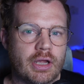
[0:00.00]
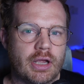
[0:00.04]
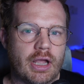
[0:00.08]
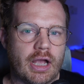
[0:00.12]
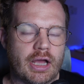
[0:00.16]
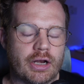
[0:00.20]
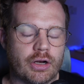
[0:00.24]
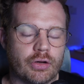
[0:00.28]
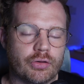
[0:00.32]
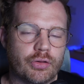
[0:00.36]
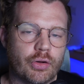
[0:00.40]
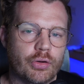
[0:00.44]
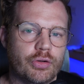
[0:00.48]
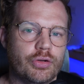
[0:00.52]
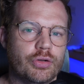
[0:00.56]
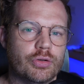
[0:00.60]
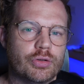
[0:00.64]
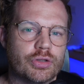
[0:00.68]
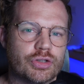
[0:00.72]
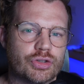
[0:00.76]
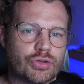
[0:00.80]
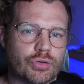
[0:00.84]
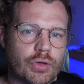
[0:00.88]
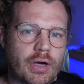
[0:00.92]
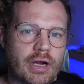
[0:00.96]
And although you
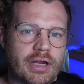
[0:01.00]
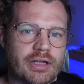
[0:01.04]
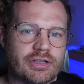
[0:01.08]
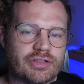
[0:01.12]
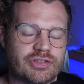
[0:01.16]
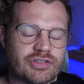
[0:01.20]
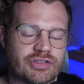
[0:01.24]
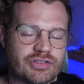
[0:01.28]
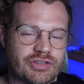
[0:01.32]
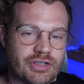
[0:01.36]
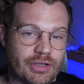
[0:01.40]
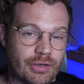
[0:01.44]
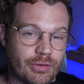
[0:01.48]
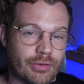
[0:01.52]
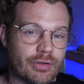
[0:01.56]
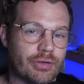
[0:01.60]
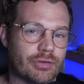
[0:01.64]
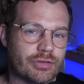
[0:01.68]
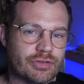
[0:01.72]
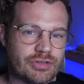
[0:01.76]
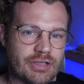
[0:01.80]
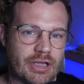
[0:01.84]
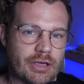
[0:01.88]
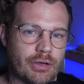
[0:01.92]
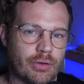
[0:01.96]
can try and steer your
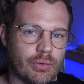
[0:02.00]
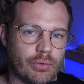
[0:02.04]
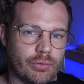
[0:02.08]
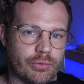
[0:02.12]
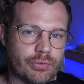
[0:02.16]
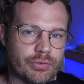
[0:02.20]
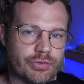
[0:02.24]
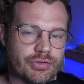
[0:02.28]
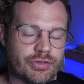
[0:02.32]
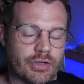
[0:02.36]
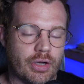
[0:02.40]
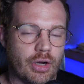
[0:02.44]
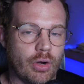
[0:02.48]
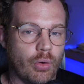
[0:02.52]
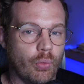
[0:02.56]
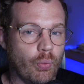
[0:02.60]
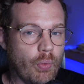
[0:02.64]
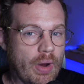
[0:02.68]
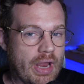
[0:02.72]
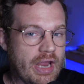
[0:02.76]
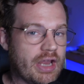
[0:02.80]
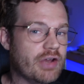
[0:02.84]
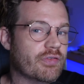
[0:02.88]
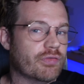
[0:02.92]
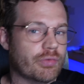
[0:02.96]
stakeholders
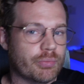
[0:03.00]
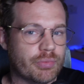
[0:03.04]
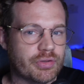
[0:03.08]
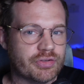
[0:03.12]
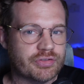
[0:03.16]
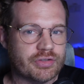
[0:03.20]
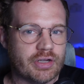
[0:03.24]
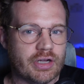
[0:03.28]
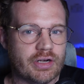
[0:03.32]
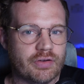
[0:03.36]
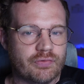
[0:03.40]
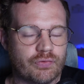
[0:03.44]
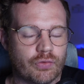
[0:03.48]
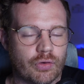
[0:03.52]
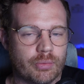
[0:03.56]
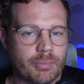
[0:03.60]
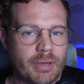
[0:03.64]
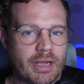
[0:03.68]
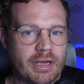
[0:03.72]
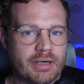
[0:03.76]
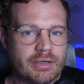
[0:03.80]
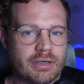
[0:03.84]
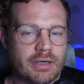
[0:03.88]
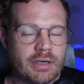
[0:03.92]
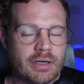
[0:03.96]
away from this kind of
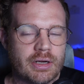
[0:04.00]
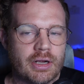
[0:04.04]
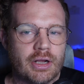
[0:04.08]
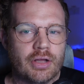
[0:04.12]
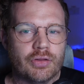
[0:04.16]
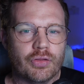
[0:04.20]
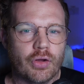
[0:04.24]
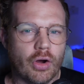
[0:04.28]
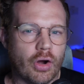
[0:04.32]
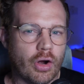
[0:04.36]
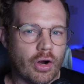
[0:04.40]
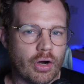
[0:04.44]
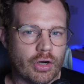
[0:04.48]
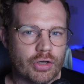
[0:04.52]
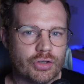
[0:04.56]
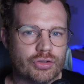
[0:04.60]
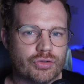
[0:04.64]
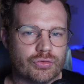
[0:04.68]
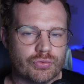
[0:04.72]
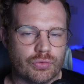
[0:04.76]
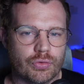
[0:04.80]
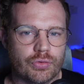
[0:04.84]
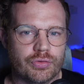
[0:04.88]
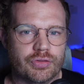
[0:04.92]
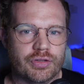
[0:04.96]
format, the hard
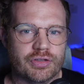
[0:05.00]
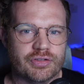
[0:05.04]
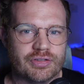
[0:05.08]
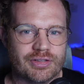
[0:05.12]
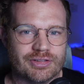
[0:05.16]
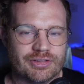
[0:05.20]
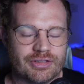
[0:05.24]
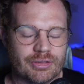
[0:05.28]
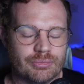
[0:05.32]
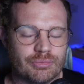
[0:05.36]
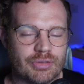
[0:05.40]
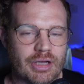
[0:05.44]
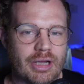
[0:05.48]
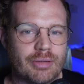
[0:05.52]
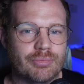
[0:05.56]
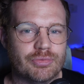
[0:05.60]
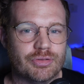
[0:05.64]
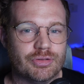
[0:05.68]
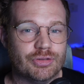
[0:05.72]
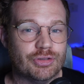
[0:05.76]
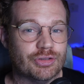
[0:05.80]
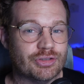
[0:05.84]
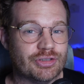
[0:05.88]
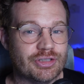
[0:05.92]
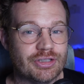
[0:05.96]
truth is that sometimes you
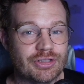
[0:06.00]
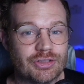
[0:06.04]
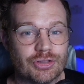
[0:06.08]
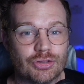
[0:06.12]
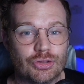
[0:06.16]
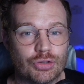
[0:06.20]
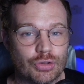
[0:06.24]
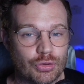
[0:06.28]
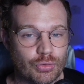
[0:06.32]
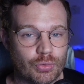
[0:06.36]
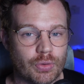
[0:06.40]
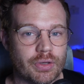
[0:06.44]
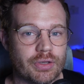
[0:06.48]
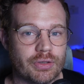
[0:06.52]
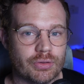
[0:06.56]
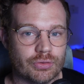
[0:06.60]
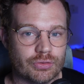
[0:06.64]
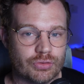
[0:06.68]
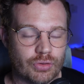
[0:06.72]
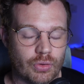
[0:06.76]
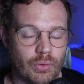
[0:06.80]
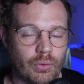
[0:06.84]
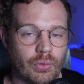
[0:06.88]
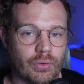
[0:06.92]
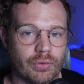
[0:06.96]
just need to do what you're
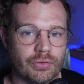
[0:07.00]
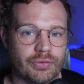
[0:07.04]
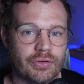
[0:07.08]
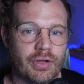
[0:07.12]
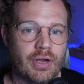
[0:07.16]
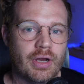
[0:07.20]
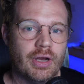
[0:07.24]
told,